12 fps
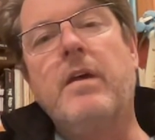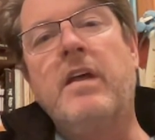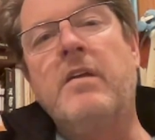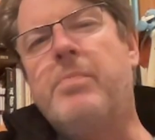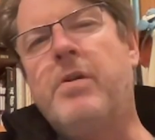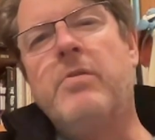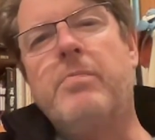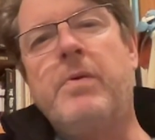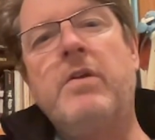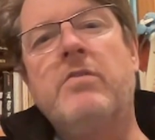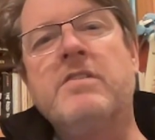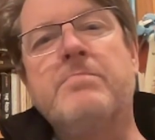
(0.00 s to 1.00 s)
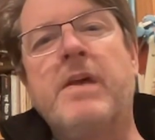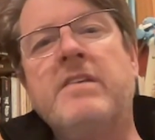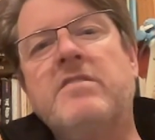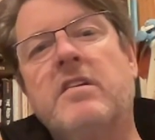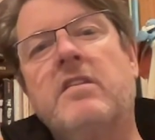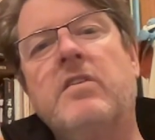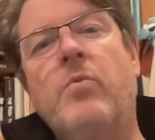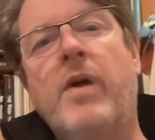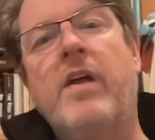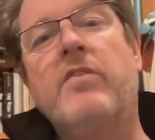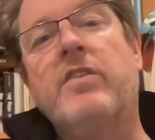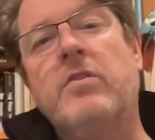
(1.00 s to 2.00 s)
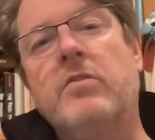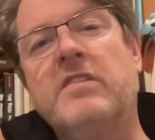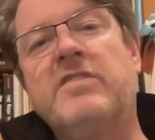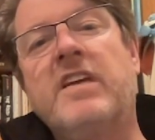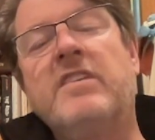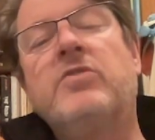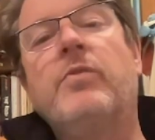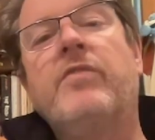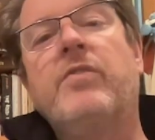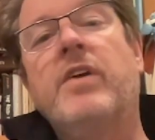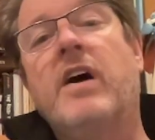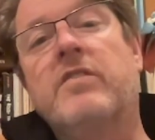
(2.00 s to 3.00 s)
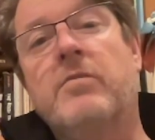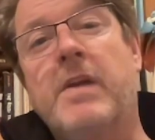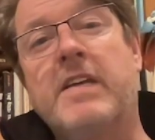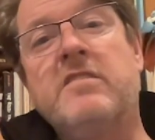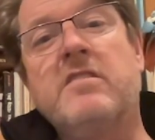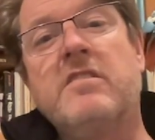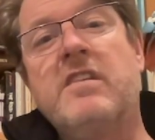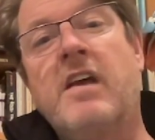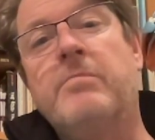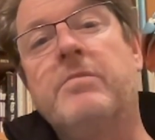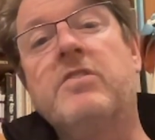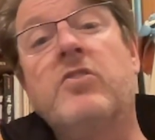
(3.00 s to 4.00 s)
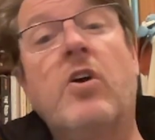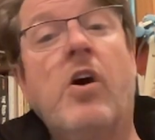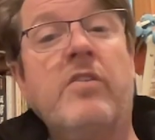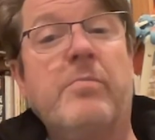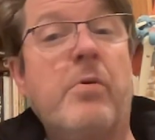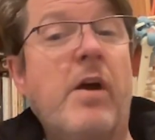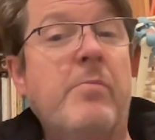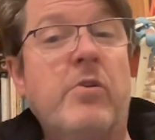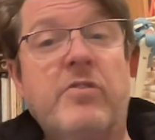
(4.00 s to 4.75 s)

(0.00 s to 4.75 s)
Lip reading: And a peer-to-peer is basically where the utilization review doctor makes an attempt to call the primary